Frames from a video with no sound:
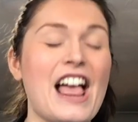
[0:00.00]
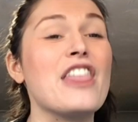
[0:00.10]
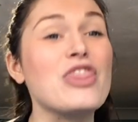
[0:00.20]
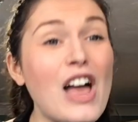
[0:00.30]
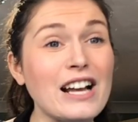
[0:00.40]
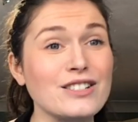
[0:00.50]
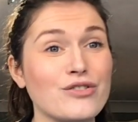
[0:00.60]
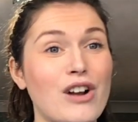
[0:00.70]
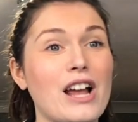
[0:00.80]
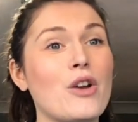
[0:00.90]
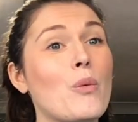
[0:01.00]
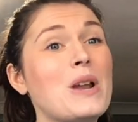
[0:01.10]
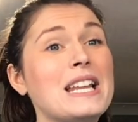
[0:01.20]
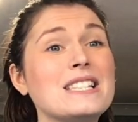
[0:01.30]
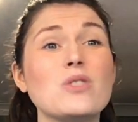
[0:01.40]
That's right, we
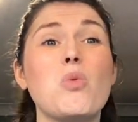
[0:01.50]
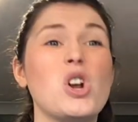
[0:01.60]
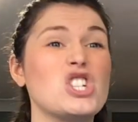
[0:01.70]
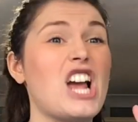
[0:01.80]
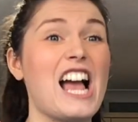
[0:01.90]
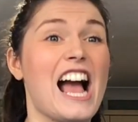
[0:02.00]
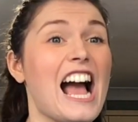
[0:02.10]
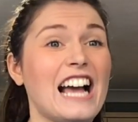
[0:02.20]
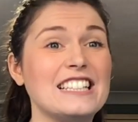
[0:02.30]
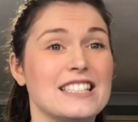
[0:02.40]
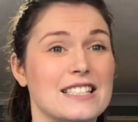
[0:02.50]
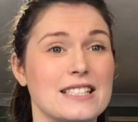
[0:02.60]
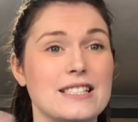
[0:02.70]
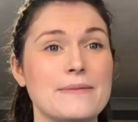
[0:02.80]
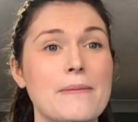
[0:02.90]
need to wash our
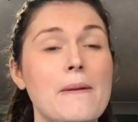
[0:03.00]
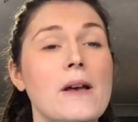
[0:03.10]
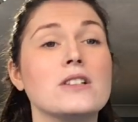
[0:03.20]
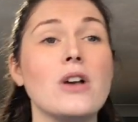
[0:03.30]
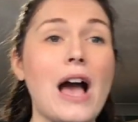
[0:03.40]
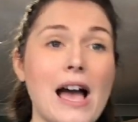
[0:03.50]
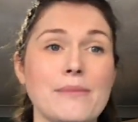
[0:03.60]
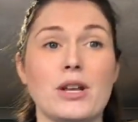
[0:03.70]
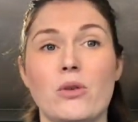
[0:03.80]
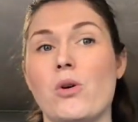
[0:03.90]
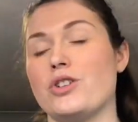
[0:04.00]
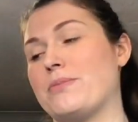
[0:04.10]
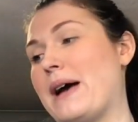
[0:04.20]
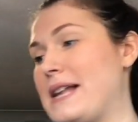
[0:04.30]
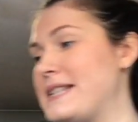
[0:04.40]
hands. So I'm going to wash
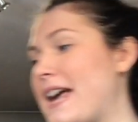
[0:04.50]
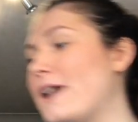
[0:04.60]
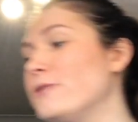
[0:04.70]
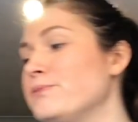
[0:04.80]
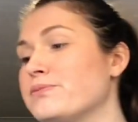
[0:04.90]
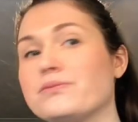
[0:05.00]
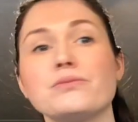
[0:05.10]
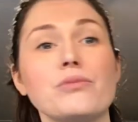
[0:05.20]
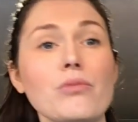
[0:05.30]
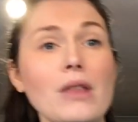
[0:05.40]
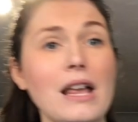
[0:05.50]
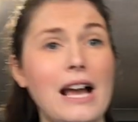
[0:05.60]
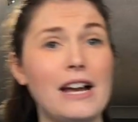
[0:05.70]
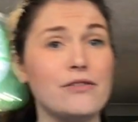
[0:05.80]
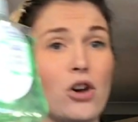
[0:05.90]
mine now.
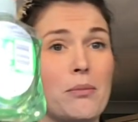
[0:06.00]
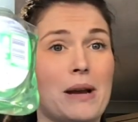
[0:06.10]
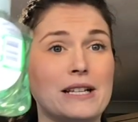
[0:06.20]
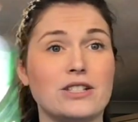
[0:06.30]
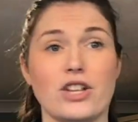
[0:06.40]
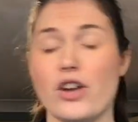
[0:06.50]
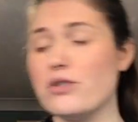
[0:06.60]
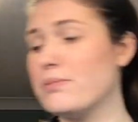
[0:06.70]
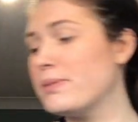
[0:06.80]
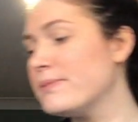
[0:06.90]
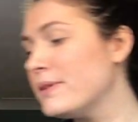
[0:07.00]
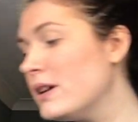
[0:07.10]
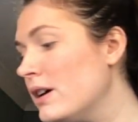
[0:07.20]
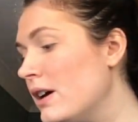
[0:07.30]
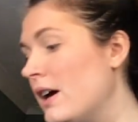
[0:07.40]
I've got my soap,
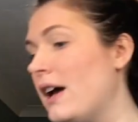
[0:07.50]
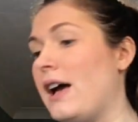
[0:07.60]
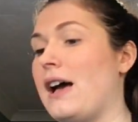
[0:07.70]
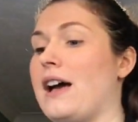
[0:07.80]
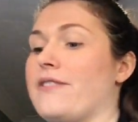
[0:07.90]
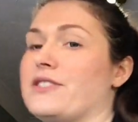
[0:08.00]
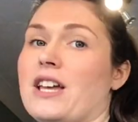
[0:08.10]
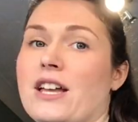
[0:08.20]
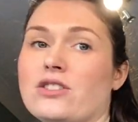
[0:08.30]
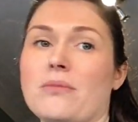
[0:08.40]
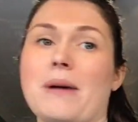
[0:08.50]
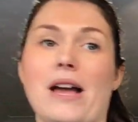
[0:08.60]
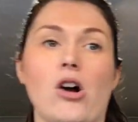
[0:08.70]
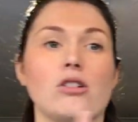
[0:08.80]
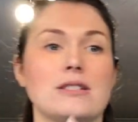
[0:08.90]
I've turned on my
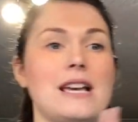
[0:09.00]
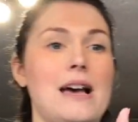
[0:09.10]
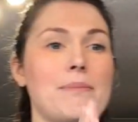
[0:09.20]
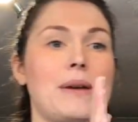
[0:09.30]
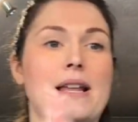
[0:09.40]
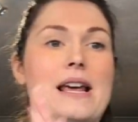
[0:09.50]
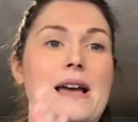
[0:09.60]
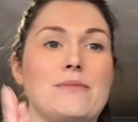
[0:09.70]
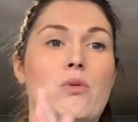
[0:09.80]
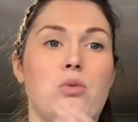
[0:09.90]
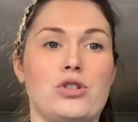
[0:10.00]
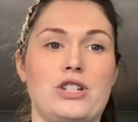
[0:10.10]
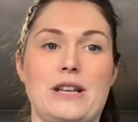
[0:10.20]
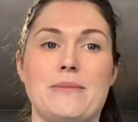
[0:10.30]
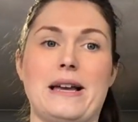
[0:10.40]
hot tap and I'm
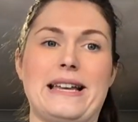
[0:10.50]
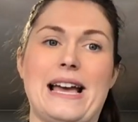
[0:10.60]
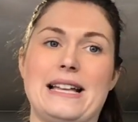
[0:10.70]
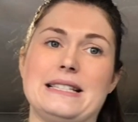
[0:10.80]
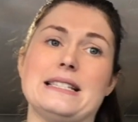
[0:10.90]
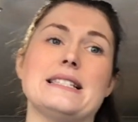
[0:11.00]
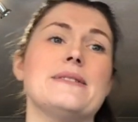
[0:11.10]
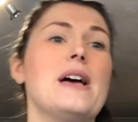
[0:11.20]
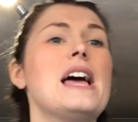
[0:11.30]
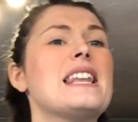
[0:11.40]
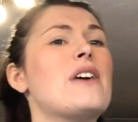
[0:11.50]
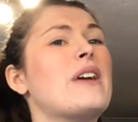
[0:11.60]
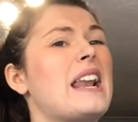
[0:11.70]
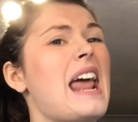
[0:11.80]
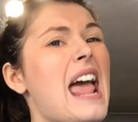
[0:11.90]
washing my hands. Now
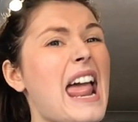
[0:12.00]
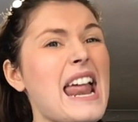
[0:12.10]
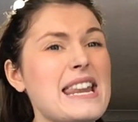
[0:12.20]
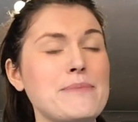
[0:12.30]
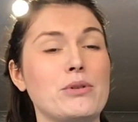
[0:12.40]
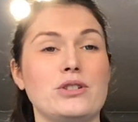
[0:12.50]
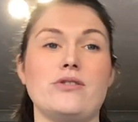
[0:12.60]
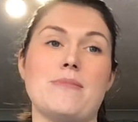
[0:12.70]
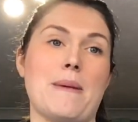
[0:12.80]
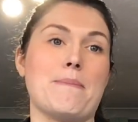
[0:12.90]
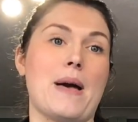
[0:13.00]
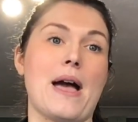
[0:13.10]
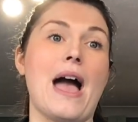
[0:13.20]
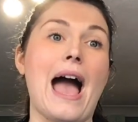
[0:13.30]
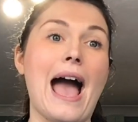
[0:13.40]
can anybody remember
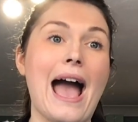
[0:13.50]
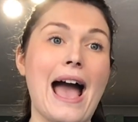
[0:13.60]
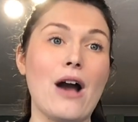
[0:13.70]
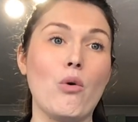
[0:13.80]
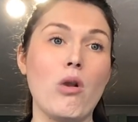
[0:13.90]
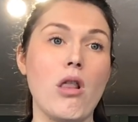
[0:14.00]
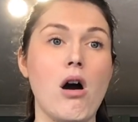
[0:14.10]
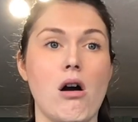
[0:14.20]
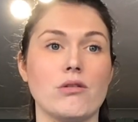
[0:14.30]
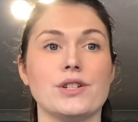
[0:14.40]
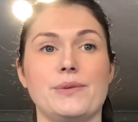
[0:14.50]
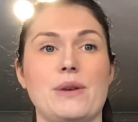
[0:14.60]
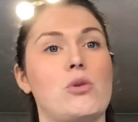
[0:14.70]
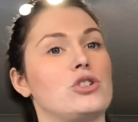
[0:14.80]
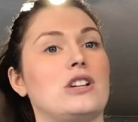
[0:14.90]
how long do we
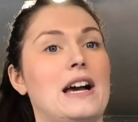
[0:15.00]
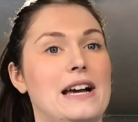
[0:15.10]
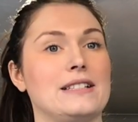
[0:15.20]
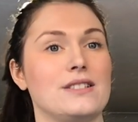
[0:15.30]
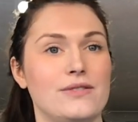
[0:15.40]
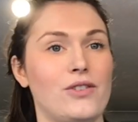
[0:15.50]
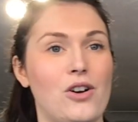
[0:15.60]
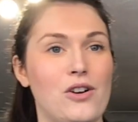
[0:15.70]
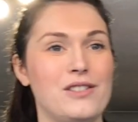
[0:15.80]
wash our hands for?